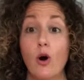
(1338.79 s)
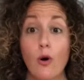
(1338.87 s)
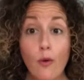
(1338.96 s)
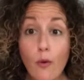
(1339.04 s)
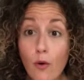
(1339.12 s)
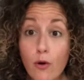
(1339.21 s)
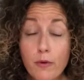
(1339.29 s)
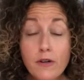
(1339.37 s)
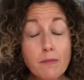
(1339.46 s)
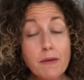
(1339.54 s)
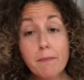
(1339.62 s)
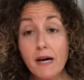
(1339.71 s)
Or we're
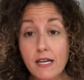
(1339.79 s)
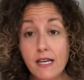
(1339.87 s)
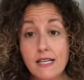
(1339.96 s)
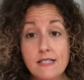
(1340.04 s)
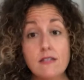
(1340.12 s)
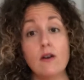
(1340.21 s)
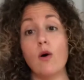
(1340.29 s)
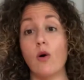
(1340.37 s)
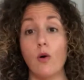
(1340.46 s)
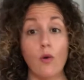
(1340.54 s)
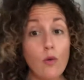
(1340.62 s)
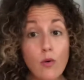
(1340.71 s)
gonna be buddies.
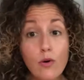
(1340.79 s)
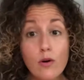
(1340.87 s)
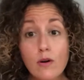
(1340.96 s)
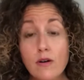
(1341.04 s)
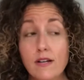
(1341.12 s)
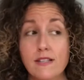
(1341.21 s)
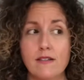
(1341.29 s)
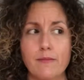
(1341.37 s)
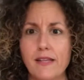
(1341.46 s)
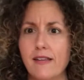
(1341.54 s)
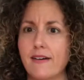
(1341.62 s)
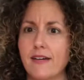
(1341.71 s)
Or it's gonna
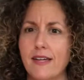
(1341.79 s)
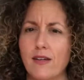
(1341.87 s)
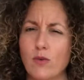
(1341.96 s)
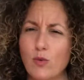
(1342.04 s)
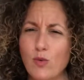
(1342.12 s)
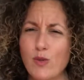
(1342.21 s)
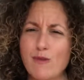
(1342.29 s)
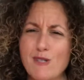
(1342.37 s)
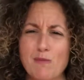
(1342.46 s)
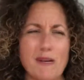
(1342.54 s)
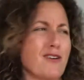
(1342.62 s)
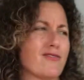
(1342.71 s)
be like, ooh, you
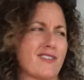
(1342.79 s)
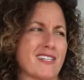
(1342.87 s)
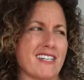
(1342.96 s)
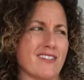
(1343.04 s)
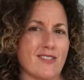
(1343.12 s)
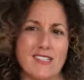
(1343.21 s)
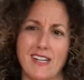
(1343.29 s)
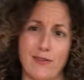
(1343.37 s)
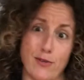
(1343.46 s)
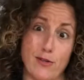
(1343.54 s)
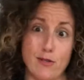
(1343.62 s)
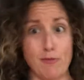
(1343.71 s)
smell funny in real life.
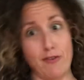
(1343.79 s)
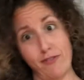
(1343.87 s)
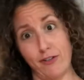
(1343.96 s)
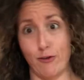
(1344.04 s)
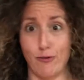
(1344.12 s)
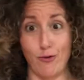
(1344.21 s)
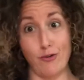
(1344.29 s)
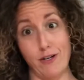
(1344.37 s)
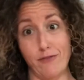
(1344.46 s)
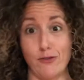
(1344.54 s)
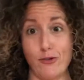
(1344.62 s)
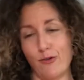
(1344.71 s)
You smell funny in real
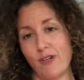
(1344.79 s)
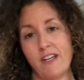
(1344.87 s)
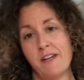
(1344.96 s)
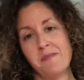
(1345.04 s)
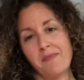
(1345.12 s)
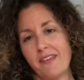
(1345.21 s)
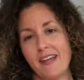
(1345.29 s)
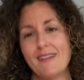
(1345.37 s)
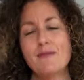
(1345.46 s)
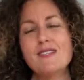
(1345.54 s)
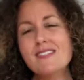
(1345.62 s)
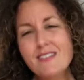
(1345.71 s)
life too.
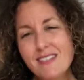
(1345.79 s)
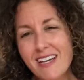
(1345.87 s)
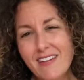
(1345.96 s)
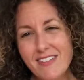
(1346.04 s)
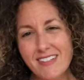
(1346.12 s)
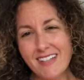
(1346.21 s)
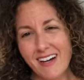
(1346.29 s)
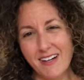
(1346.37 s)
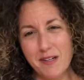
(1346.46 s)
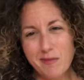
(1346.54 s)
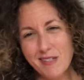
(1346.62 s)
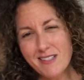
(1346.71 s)
And we're still gonna have a good
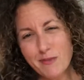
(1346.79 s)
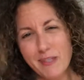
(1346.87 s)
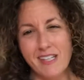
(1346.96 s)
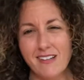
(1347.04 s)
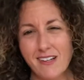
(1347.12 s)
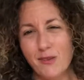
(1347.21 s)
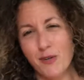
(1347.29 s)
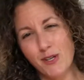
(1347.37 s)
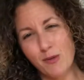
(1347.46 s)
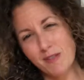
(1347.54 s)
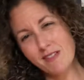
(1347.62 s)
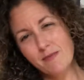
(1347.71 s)
time because, I mean, hello, we're
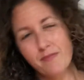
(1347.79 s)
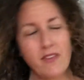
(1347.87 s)
humans.